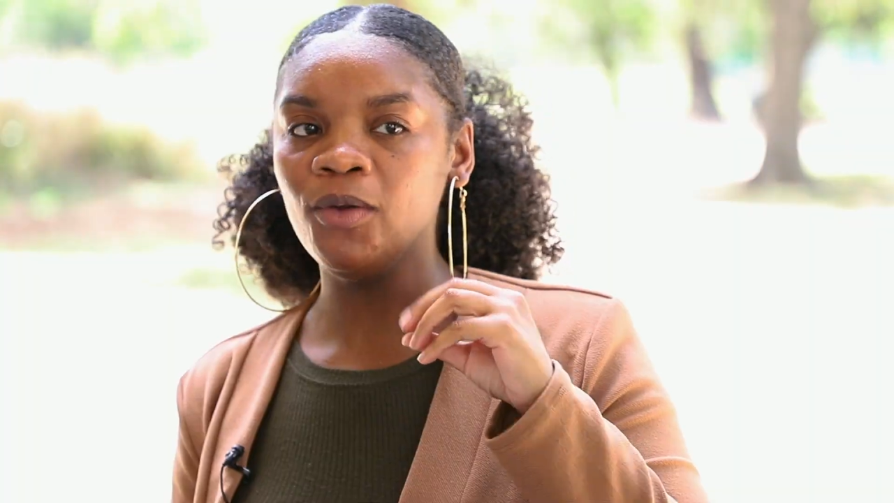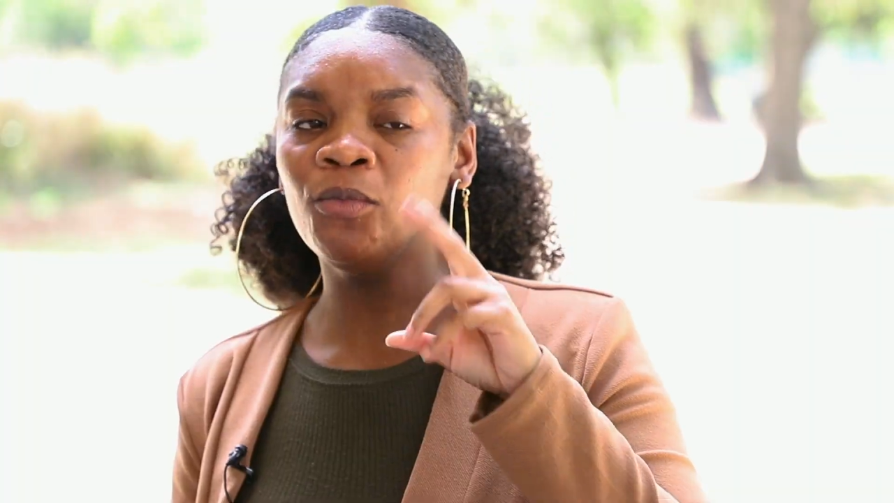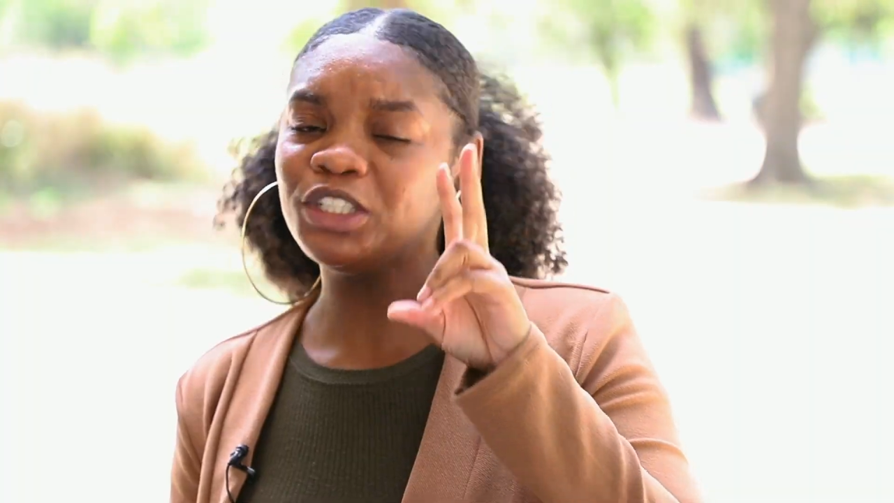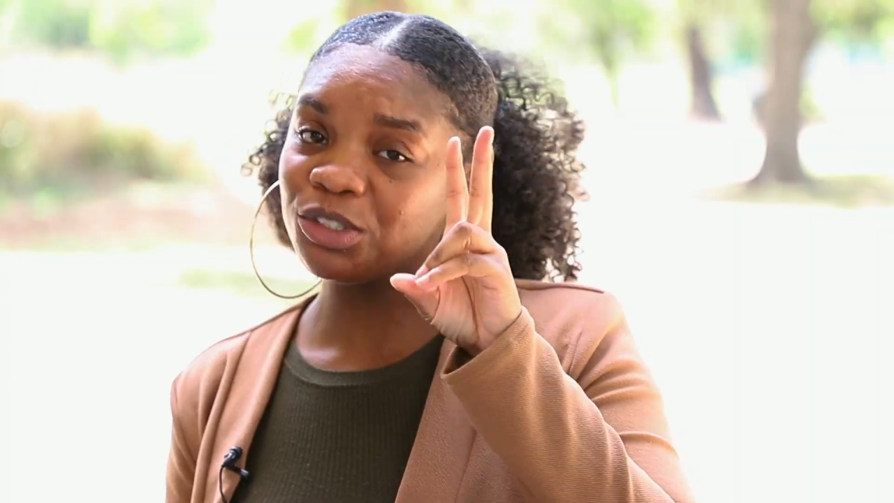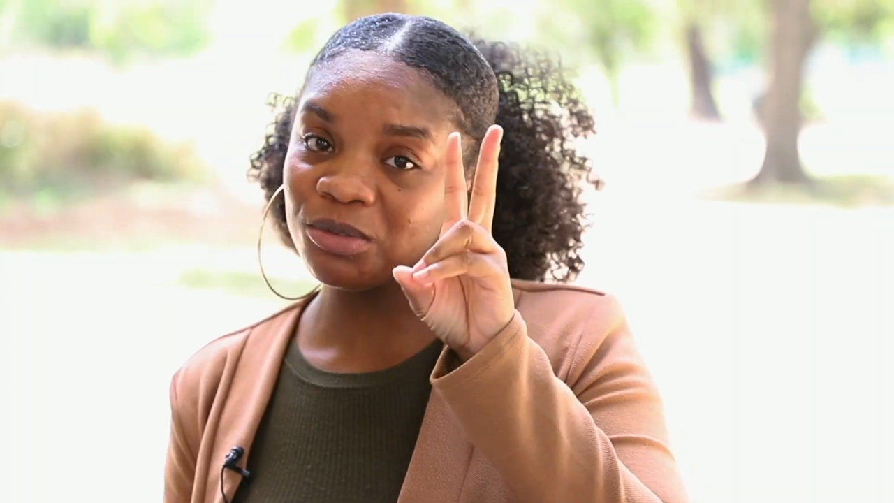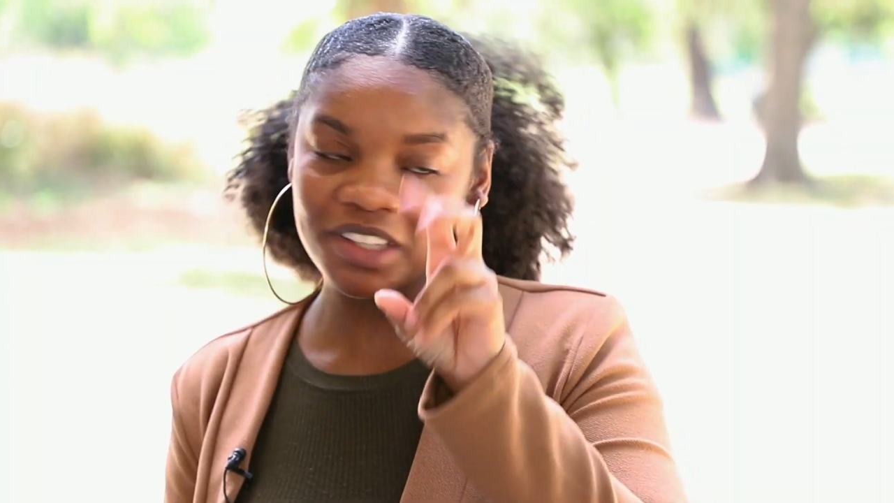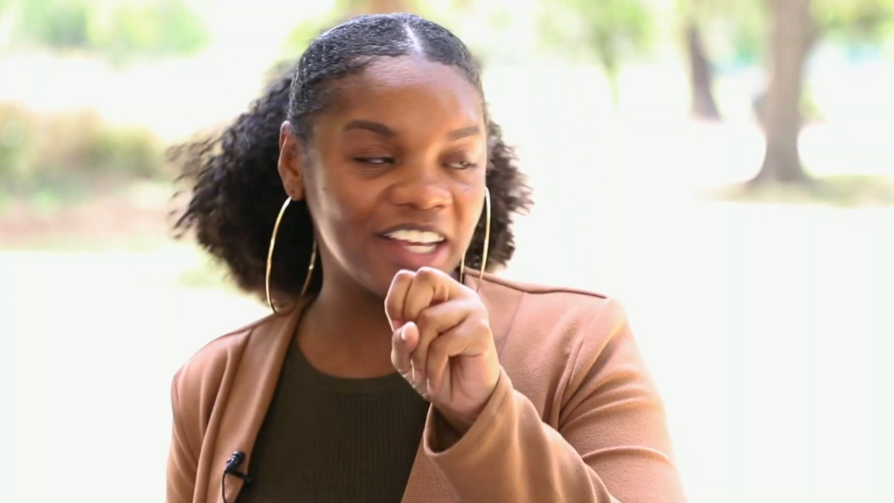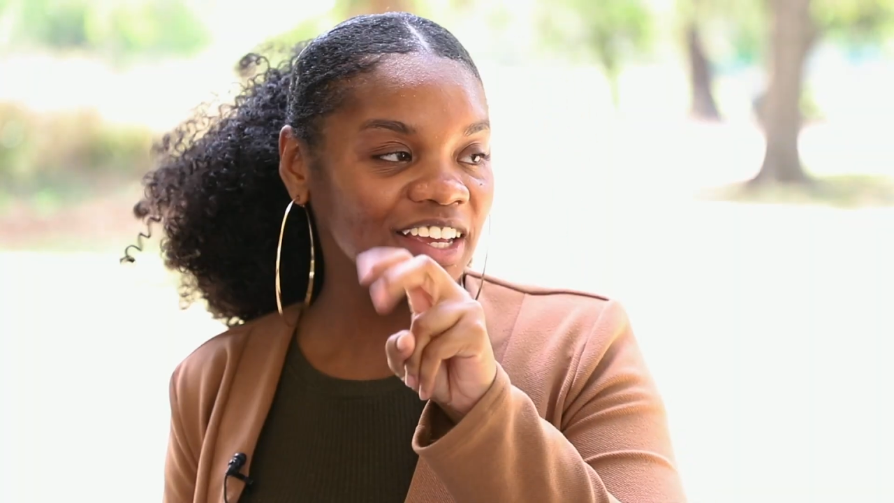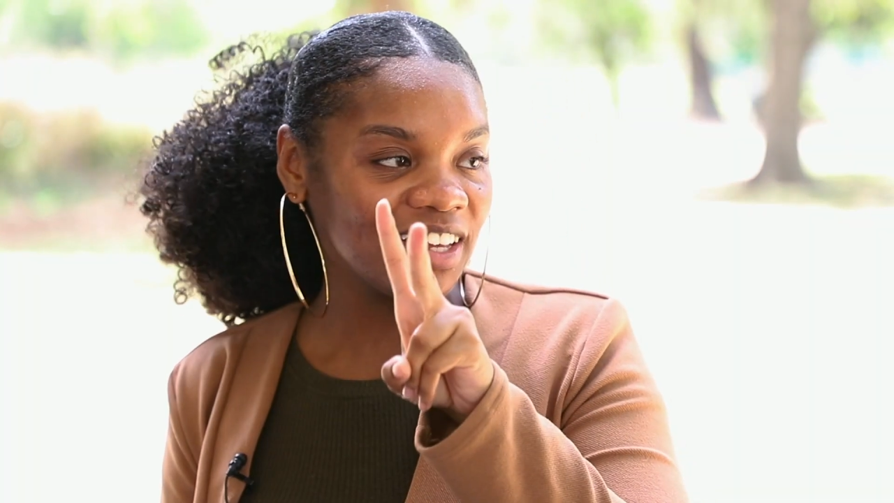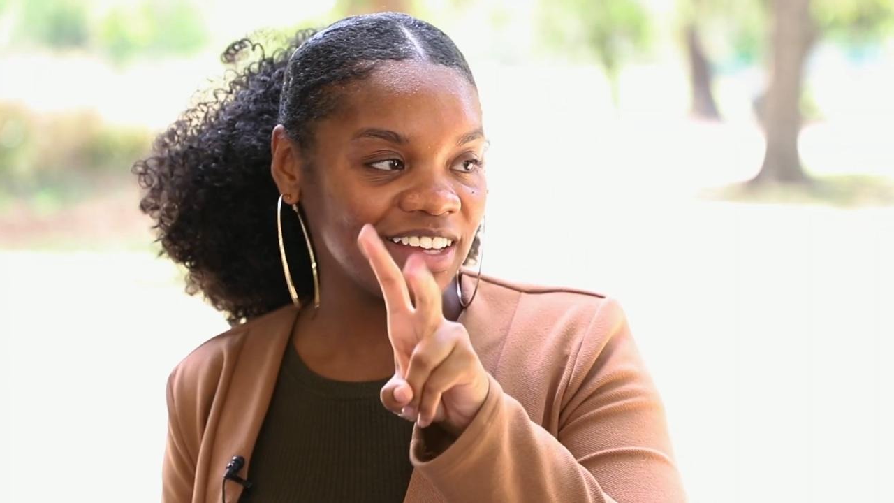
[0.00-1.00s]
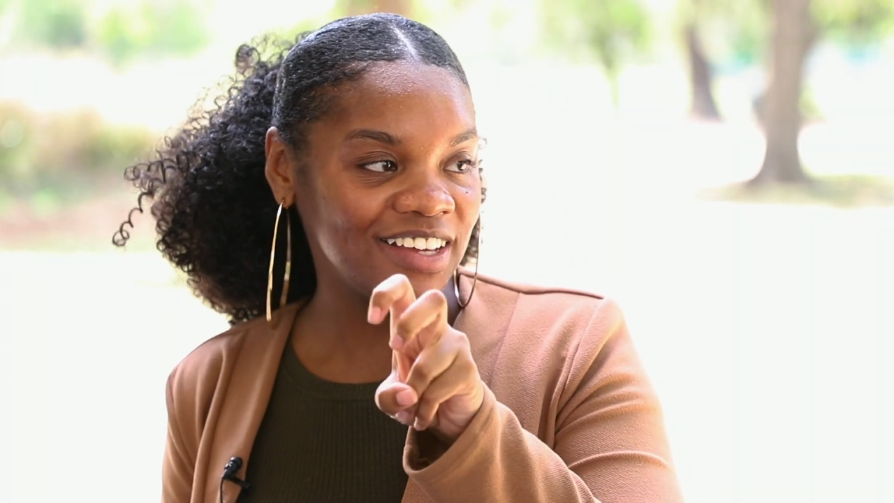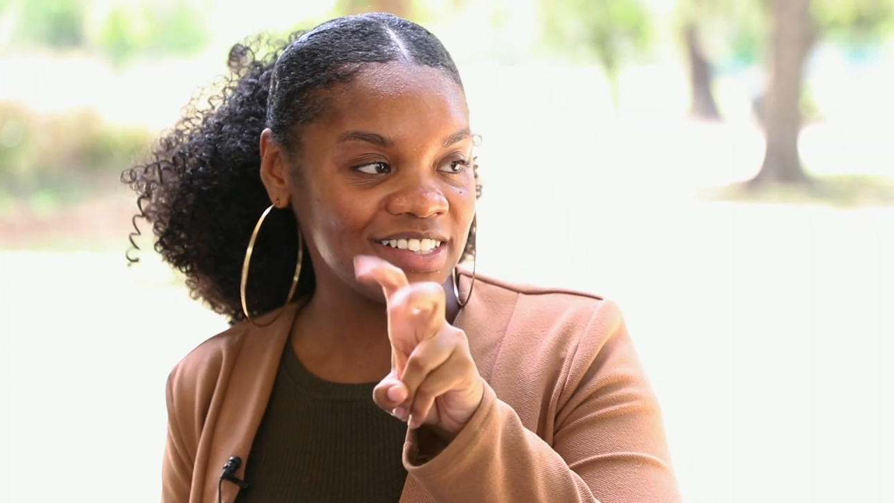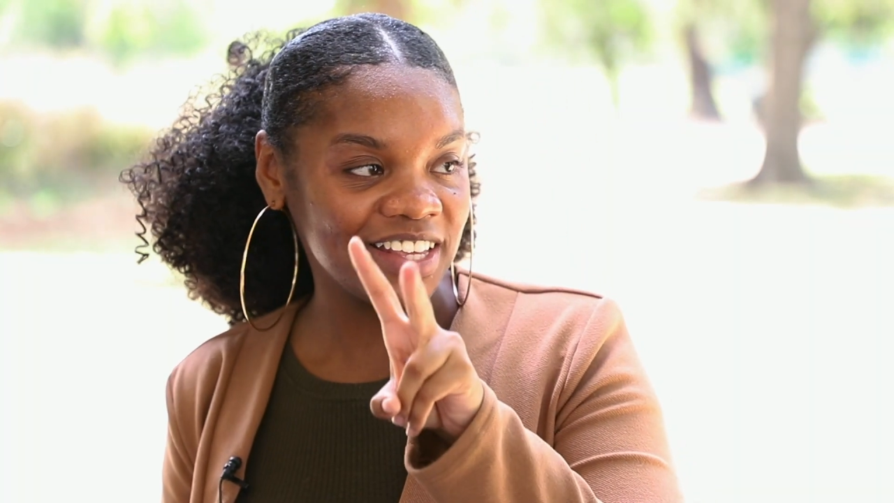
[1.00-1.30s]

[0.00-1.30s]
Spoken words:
what you think is